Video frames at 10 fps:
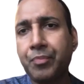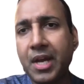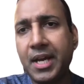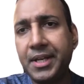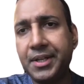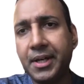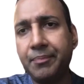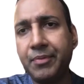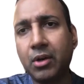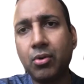and
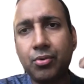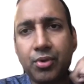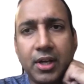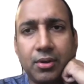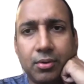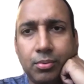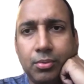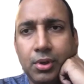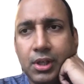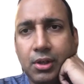they're going to try to,
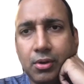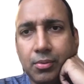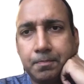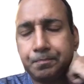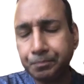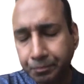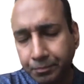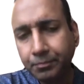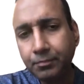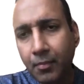you know,
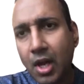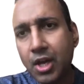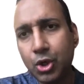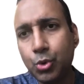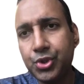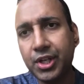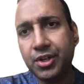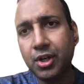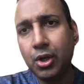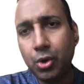use it
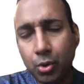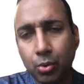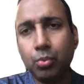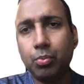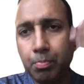to